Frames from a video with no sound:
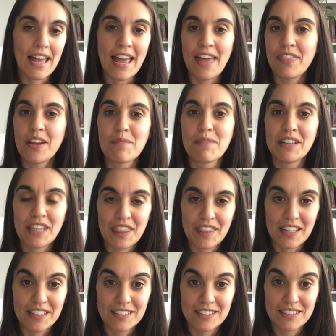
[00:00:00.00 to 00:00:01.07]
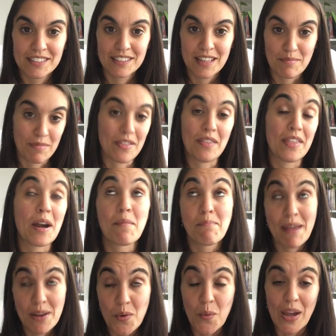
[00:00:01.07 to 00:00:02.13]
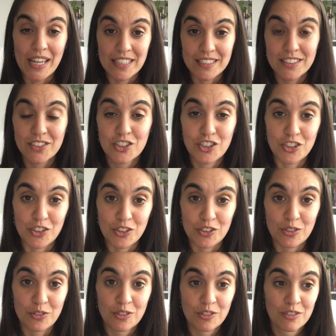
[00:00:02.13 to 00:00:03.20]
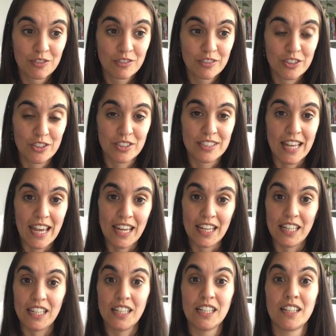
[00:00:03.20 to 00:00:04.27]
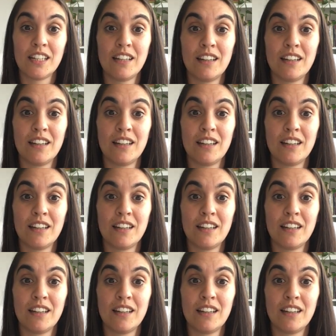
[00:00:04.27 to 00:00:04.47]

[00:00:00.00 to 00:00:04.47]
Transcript: And there are many ways to say